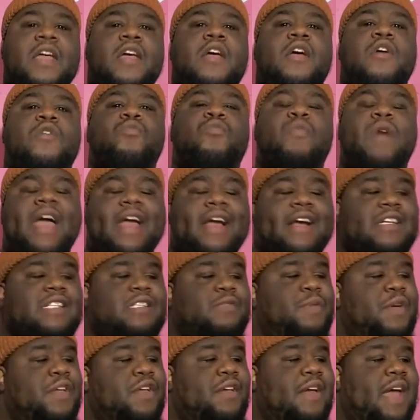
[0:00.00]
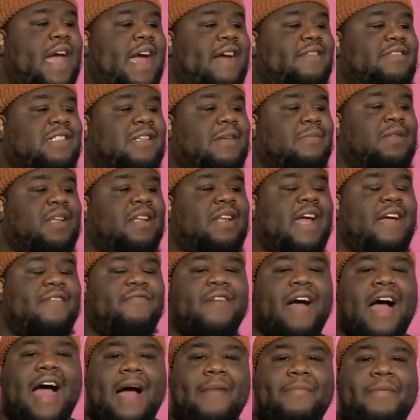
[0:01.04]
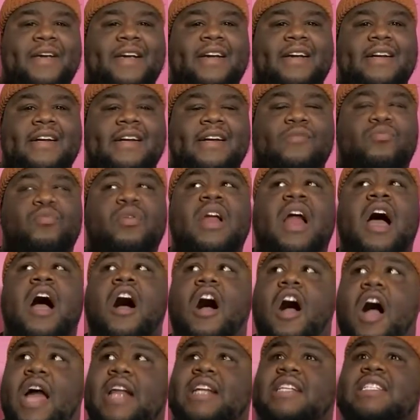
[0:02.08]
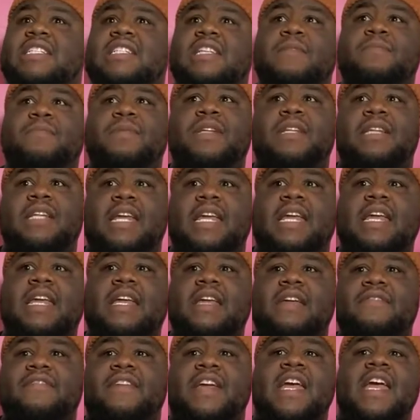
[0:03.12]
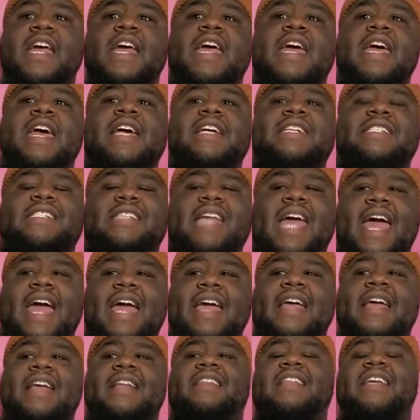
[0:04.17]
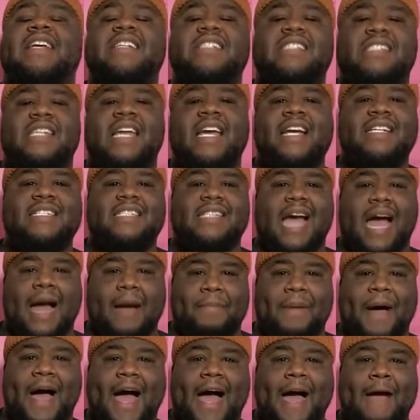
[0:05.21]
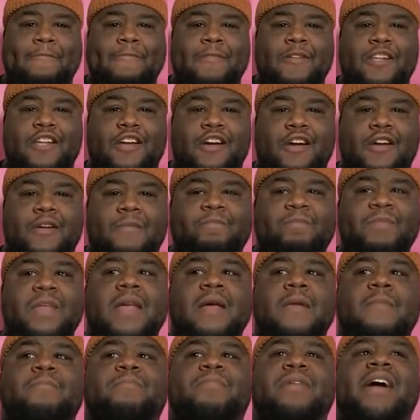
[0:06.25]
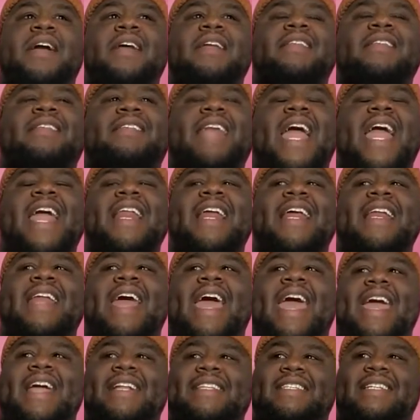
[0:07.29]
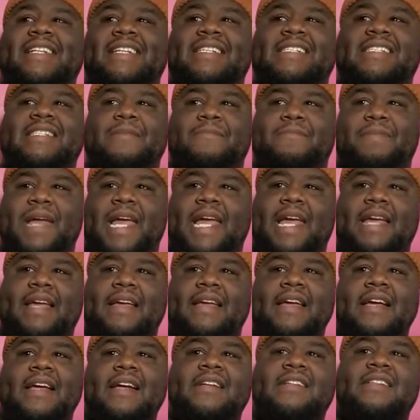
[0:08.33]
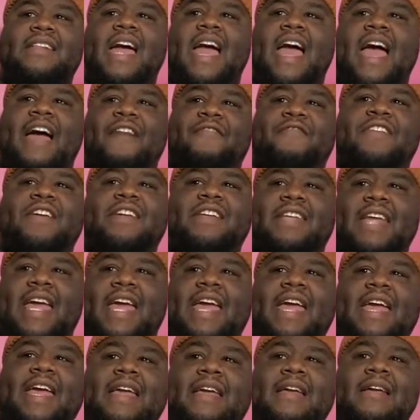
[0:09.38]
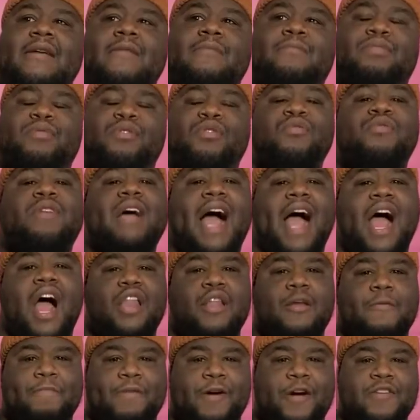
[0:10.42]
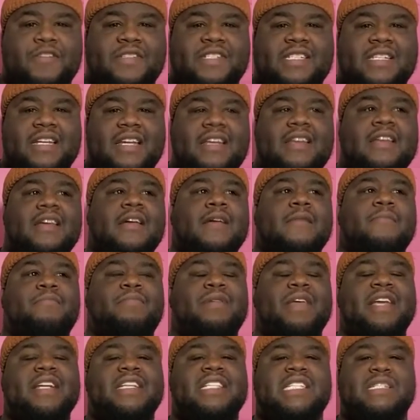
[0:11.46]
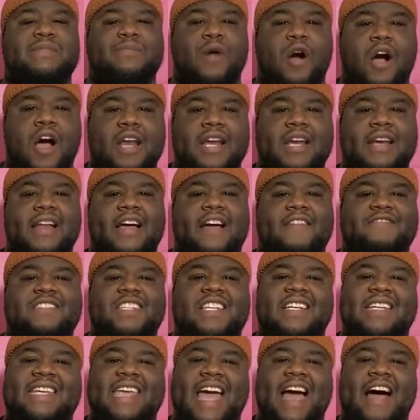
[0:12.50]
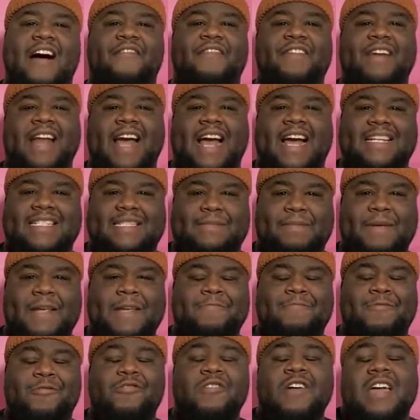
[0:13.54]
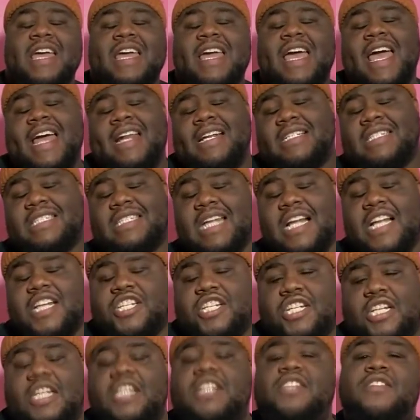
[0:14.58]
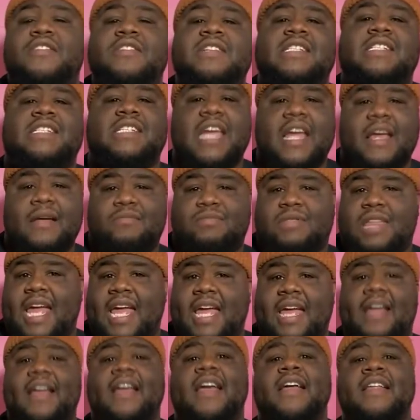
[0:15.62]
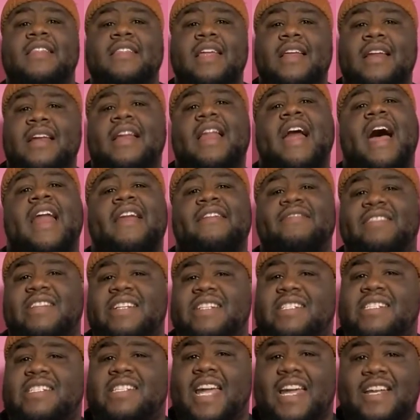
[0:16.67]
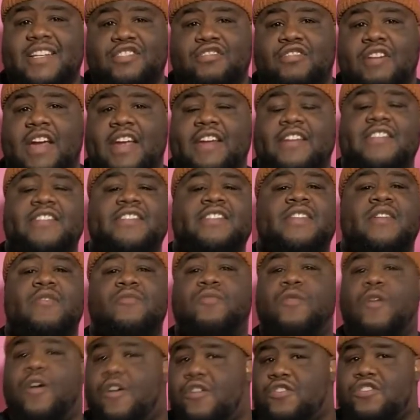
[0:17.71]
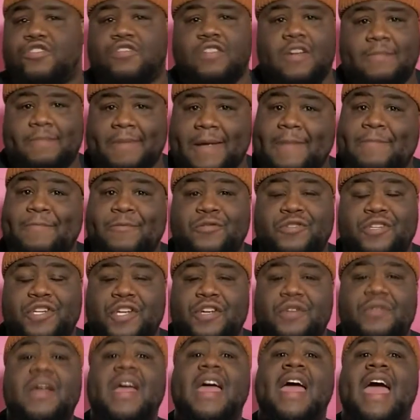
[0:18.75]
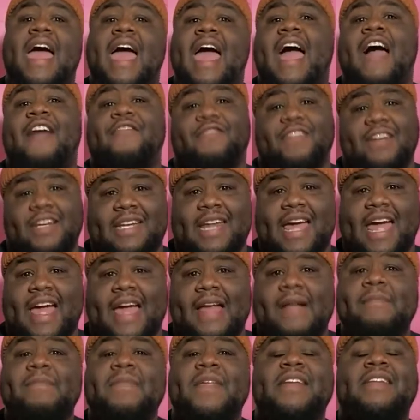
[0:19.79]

Whereas when you have something like Robinhood, what I honestly believe is that these things got popular, but they didn't anticipate the everyday blue-collar person being smart enough to galvanize people and essentially do the same thing that a lot of these day traders and Wall Street people do every day.